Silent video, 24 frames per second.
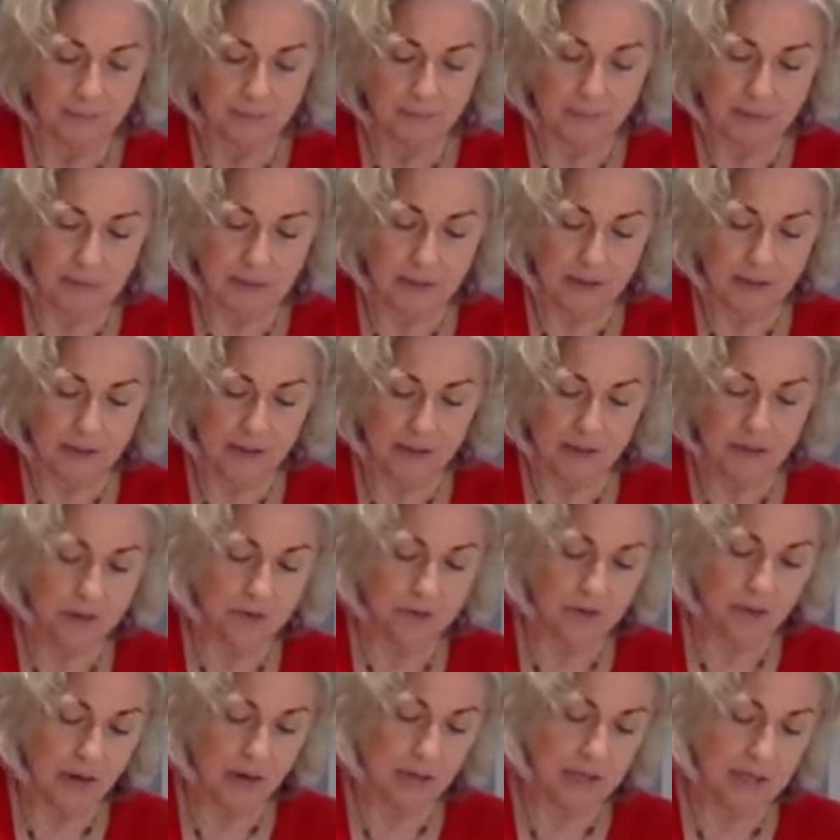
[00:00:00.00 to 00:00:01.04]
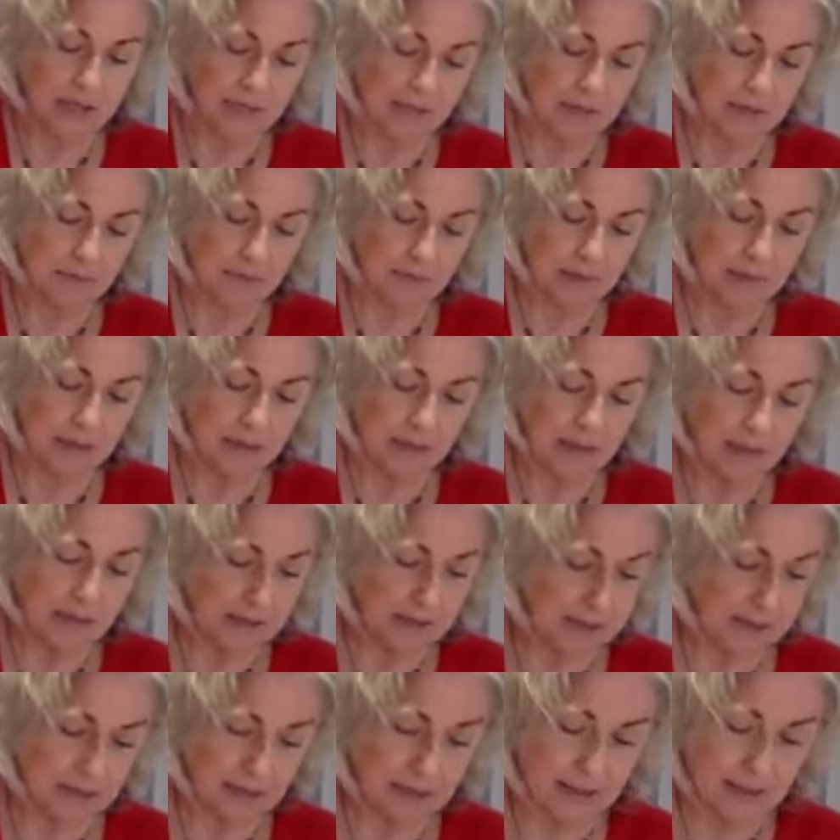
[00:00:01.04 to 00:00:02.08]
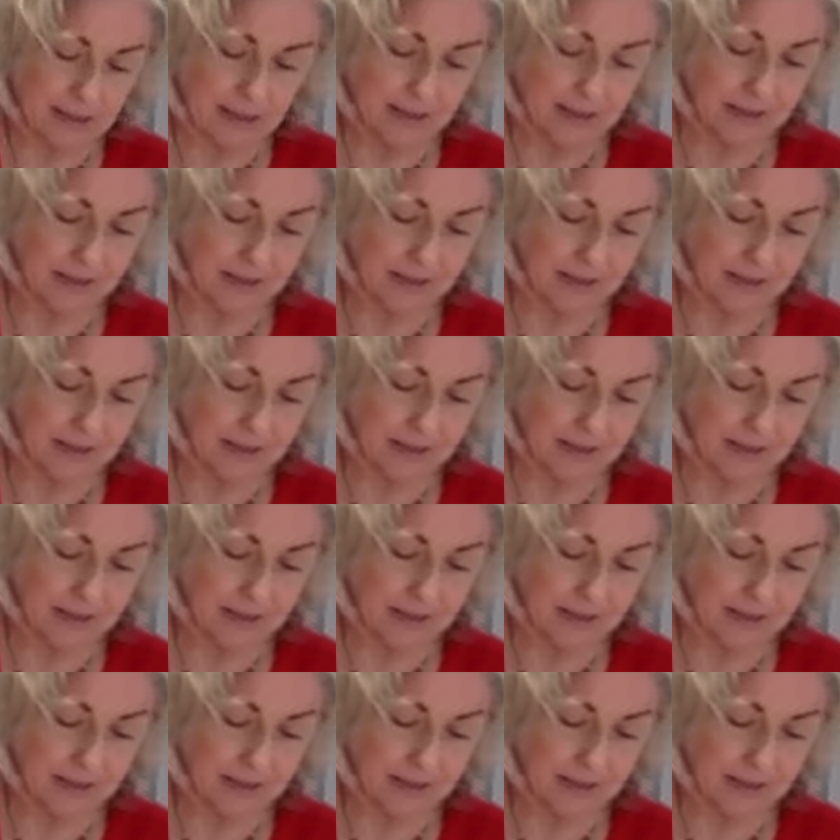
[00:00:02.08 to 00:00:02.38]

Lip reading: So that's all nicely mixed.